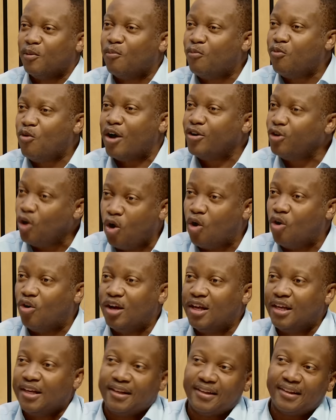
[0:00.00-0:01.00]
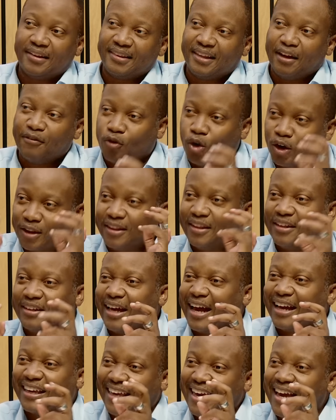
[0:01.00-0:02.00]
poor. No. They've got,
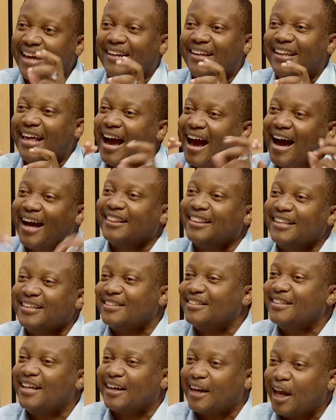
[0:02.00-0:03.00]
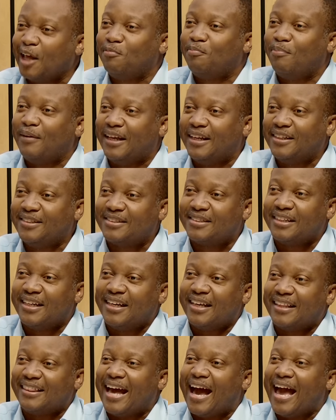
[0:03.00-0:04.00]
again, their heart is in the right place,
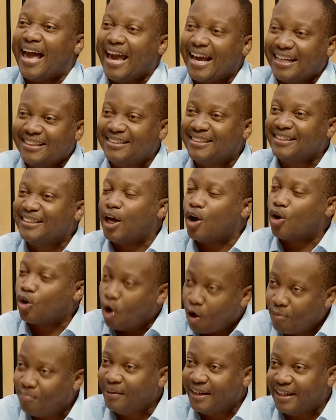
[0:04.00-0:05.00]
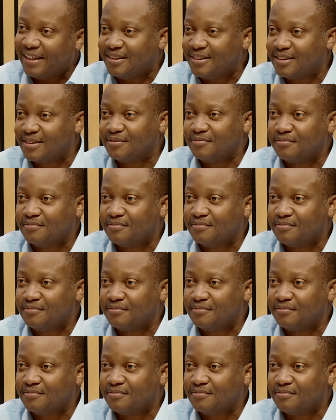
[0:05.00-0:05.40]
their hands in the wrong place.